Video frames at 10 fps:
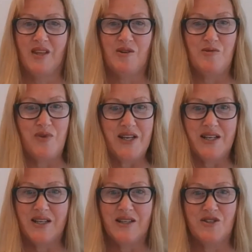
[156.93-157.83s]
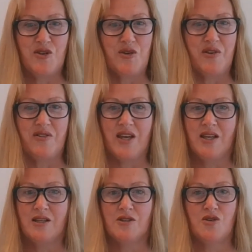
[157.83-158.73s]
reading certain
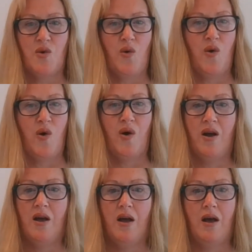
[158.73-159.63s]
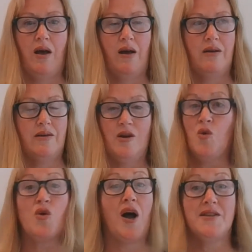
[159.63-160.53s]
things or
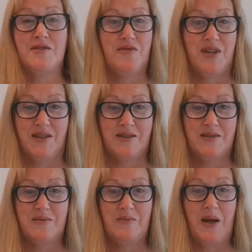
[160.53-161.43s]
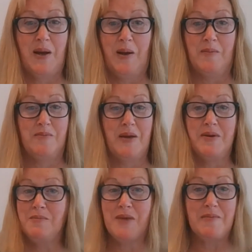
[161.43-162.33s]
all kinds of things.
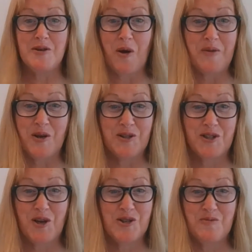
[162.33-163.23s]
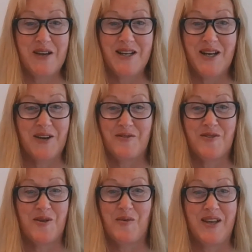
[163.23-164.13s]
Maybe not being on social media
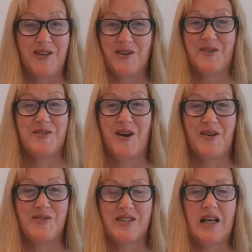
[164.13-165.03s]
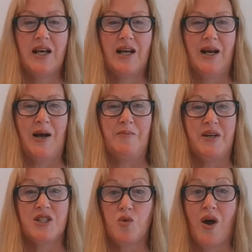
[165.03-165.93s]
for a week, who knows? But
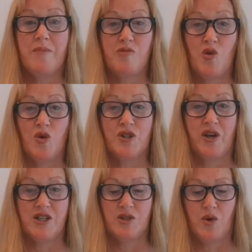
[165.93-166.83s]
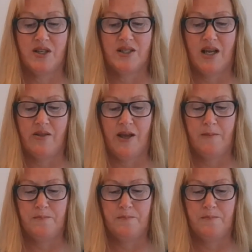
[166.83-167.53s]
it's quite broad, so I just want to say that.